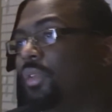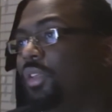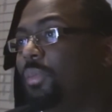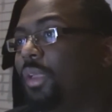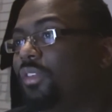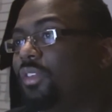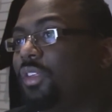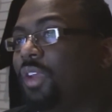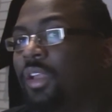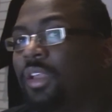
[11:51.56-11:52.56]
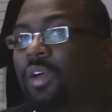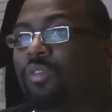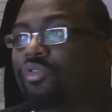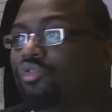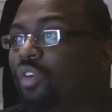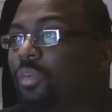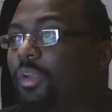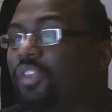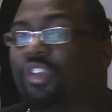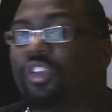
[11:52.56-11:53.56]
He basically got outstruck
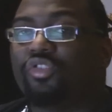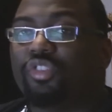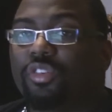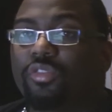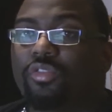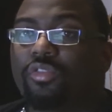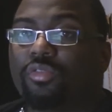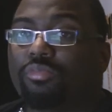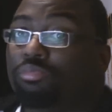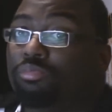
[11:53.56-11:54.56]
by Jake Shields.